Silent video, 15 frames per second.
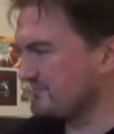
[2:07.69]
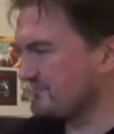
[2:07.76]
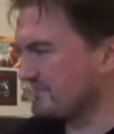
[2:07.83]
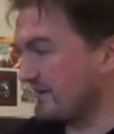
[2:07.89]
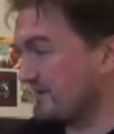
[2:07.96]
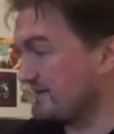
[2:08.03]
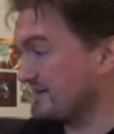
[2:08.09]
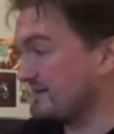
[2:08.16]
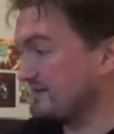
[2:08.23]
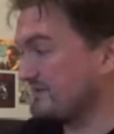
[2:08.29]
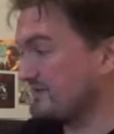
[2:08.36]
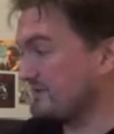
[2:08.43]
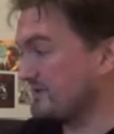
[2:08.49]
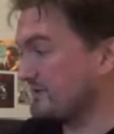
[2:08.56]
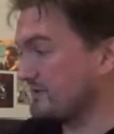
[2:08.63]
Now, I didn't
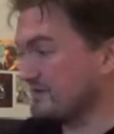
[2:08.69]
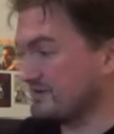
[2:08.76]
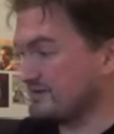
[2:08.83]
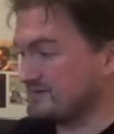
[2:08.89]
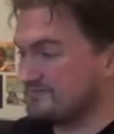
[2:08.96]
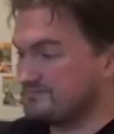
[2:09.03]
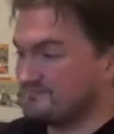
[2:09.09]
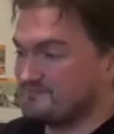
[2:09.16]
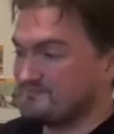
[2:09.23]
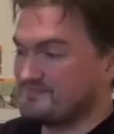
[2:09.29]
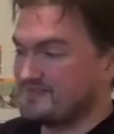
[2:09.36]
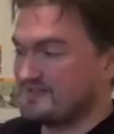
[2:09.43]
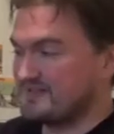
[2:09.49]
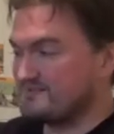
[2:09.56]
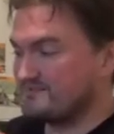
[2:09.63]
even know
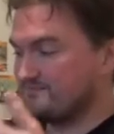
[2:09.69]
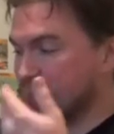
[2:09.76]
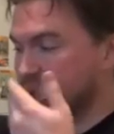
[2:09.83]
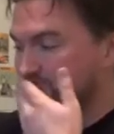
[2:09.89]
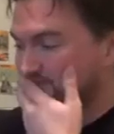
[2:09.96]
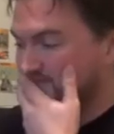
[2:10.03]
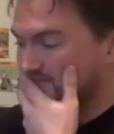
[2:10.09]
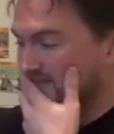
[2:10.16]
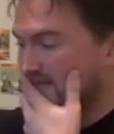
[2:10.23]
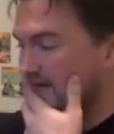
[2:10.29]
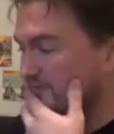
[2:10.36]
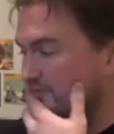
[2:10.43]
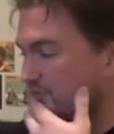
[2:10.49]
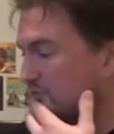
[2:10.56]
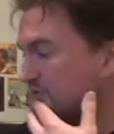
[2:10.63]
fucking
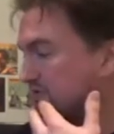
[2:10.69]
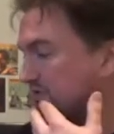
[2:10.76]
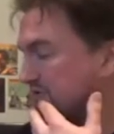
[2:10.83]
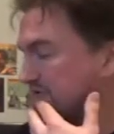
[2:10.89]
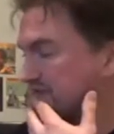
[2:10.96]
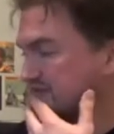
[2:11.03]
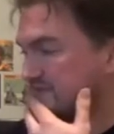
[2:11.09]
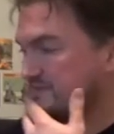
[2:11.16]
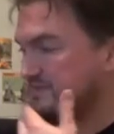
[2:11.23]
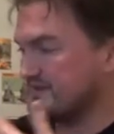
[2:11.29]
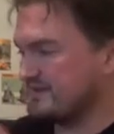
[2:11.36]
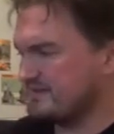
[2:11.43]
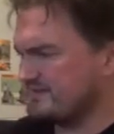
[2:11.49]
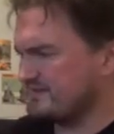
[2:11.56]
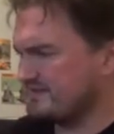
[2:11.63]
Arrow had done this. I mean,
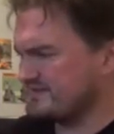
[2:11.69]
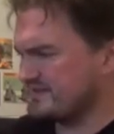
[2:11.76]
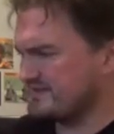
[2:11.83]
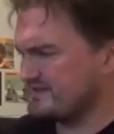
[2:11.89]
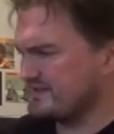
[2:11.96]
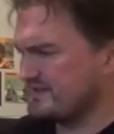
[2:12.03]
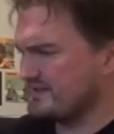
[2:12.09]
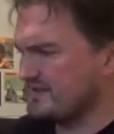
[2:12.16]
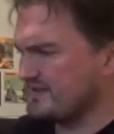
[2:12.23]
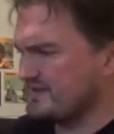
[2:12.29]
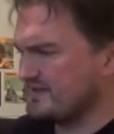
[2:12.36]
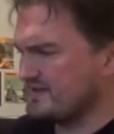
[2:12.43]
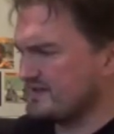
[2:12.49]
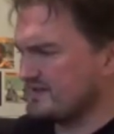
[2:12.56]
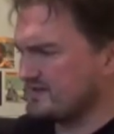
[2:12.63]
they did this in
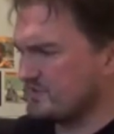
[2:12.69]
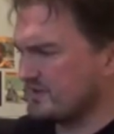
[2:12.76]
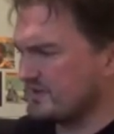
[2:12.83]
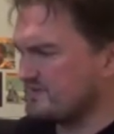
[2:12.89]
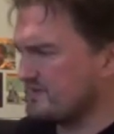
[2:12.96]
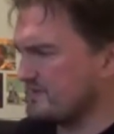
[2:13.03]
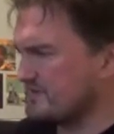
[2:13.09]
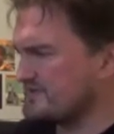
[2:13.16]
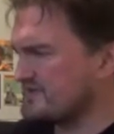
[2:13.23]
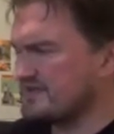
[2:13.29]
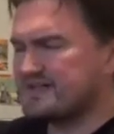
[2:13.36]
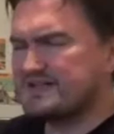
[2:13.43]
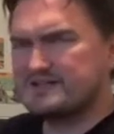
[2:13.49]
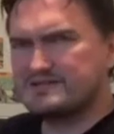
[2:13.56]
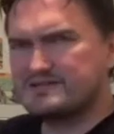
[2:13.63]

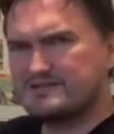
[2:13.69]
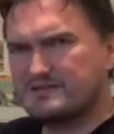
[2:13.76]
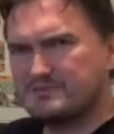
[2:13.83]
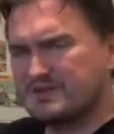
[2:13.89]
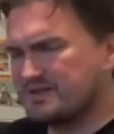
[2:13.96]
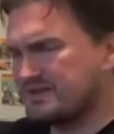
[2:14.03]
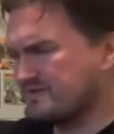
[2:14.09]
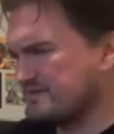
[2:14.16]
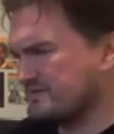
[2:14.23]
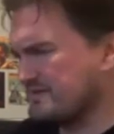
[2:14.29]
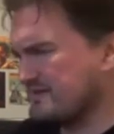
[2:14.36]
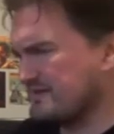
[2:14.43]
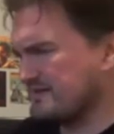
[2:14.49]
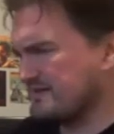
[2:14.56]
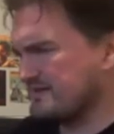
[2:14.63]
2014, I believe, something
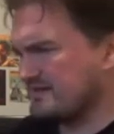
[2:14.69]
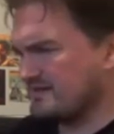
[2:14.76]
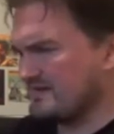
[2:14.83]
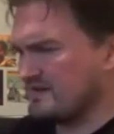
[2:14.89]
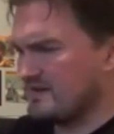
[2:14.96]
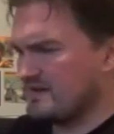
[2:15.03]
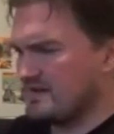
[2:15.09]
like that.